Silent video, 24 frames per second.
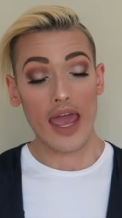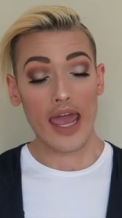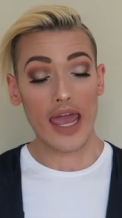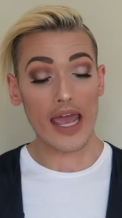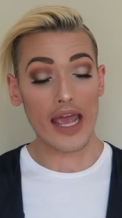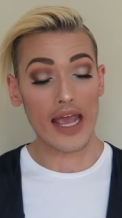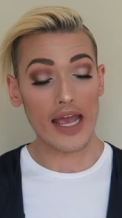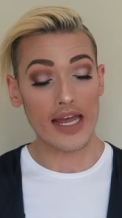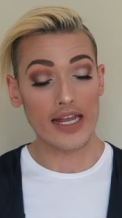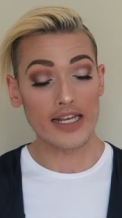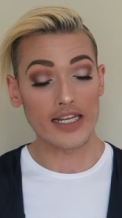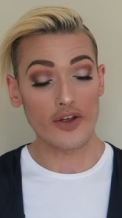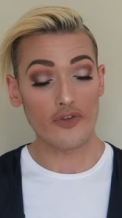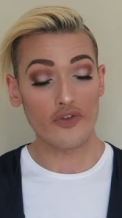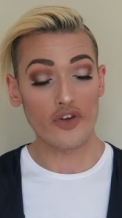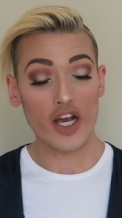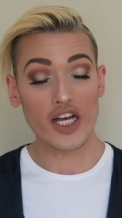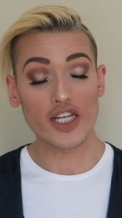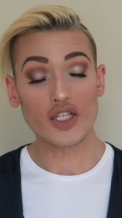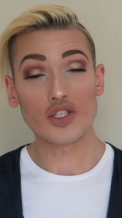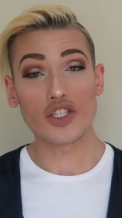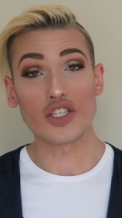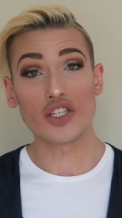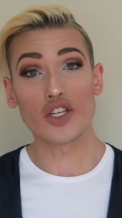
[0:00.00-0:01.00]
and if you
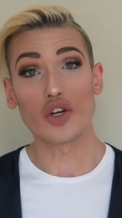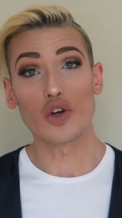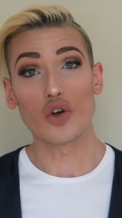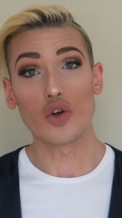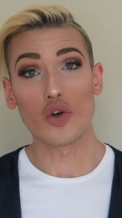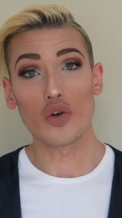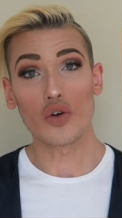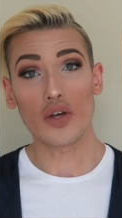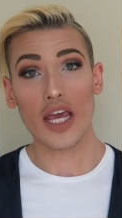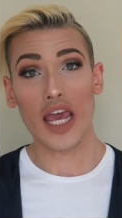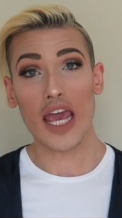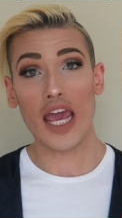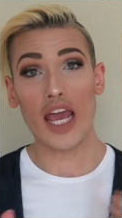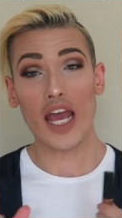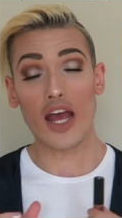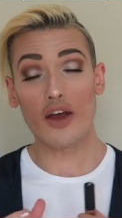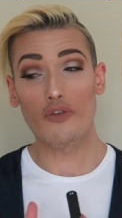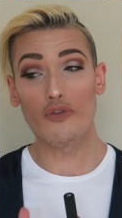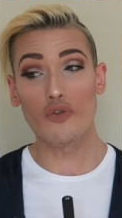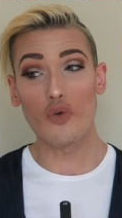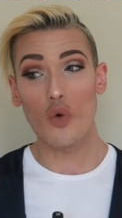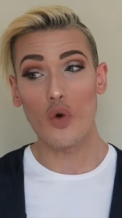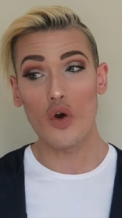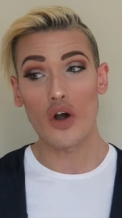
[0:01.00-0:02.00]
guys still
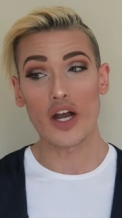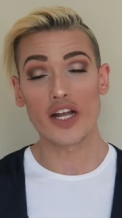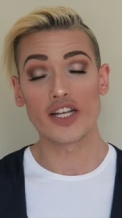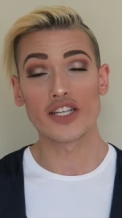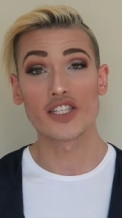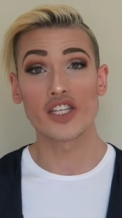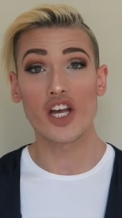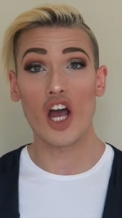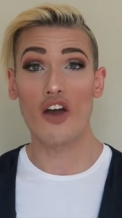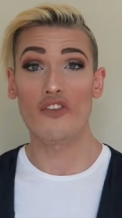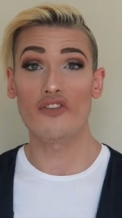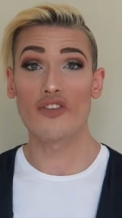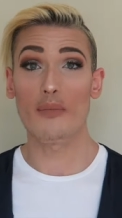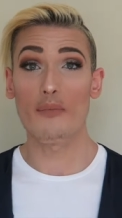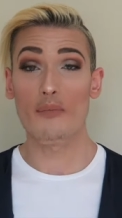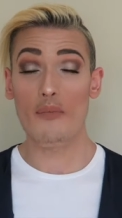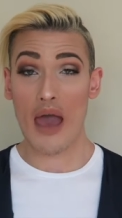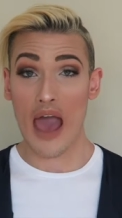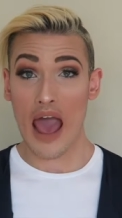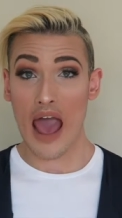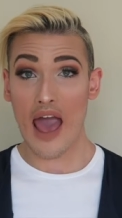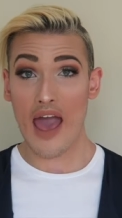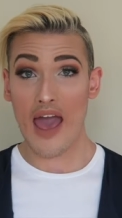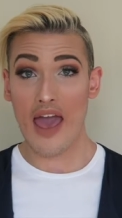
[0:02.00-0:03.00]
can't afford a soft
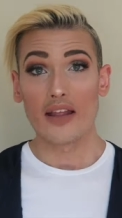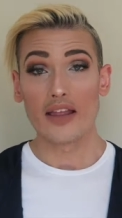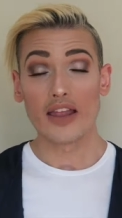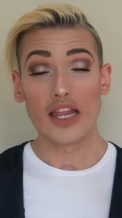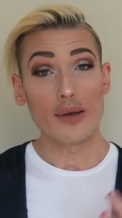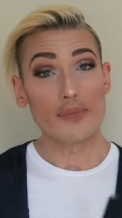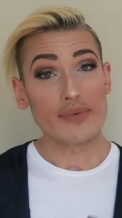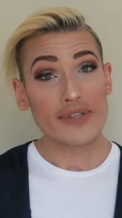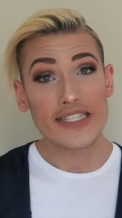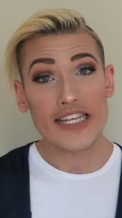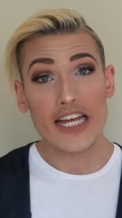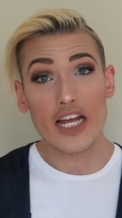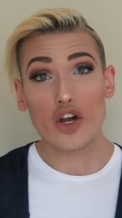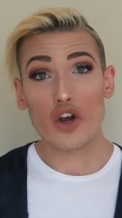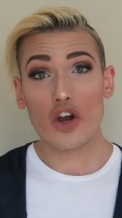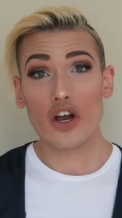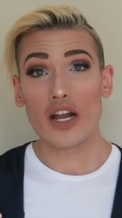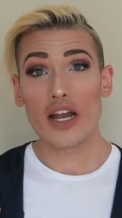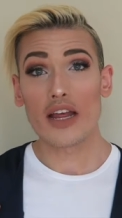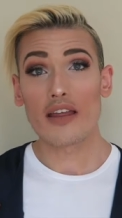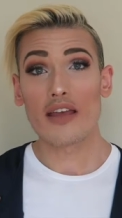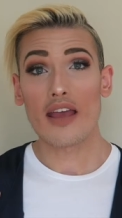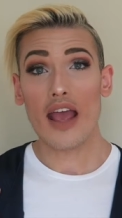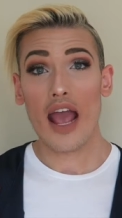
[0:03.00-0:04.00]
matte lipstick or
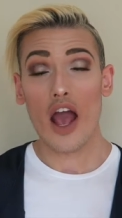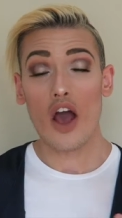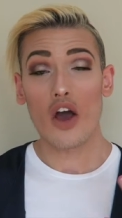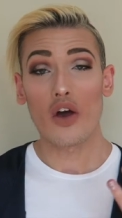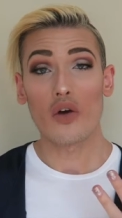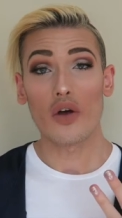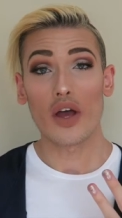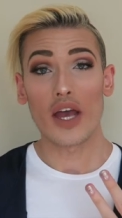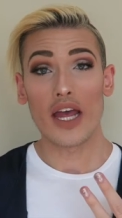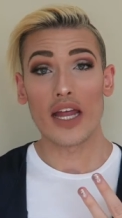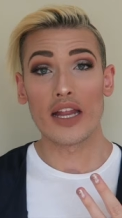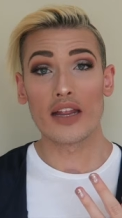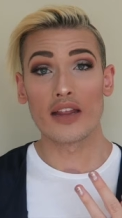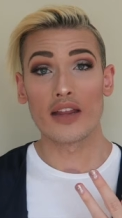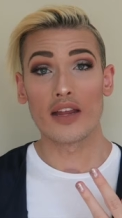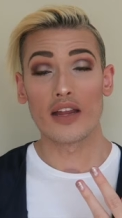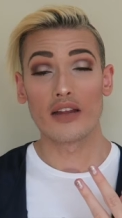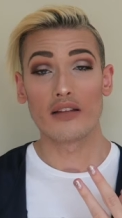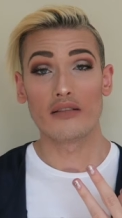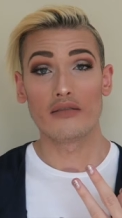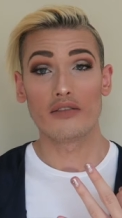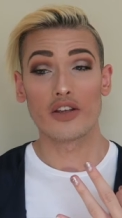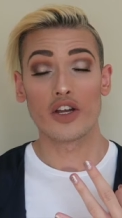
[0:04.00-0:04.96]
anything out in,